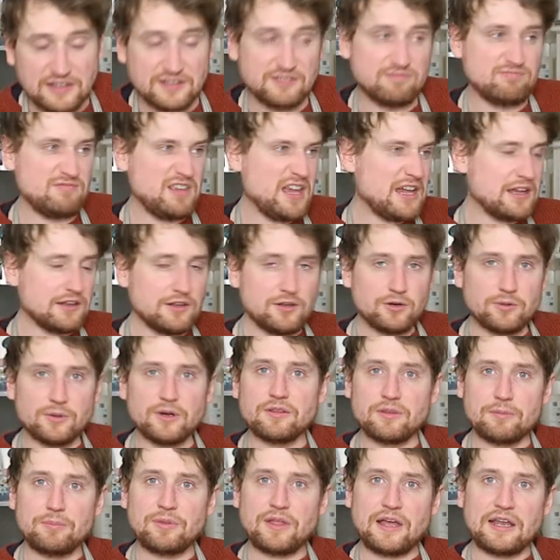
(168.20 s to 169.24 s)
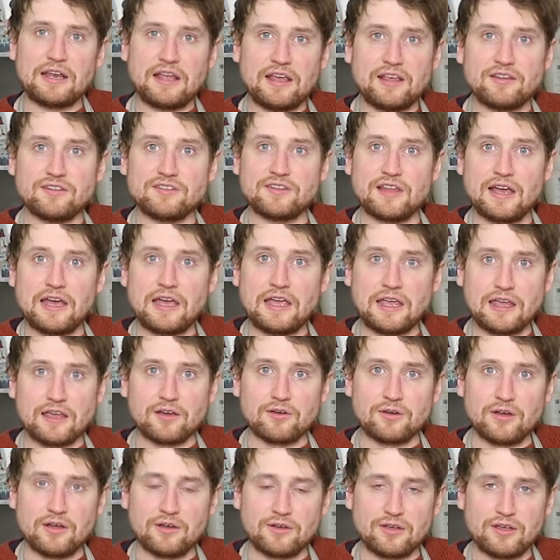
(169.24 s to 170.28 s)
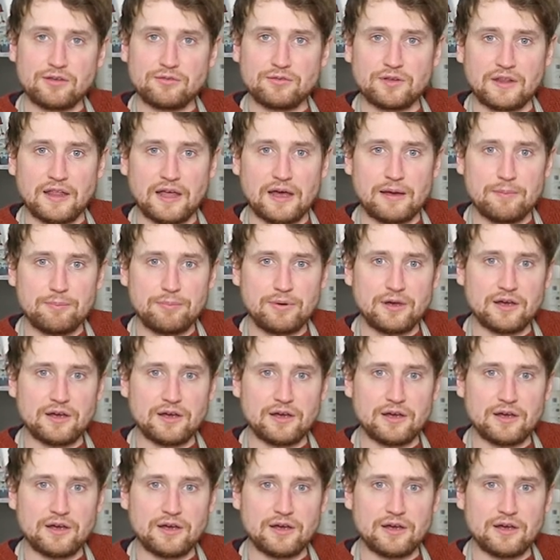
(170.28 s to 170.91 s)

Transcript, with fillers: And yeah, you know what? The planet is dying. I'll, I'll, give you that.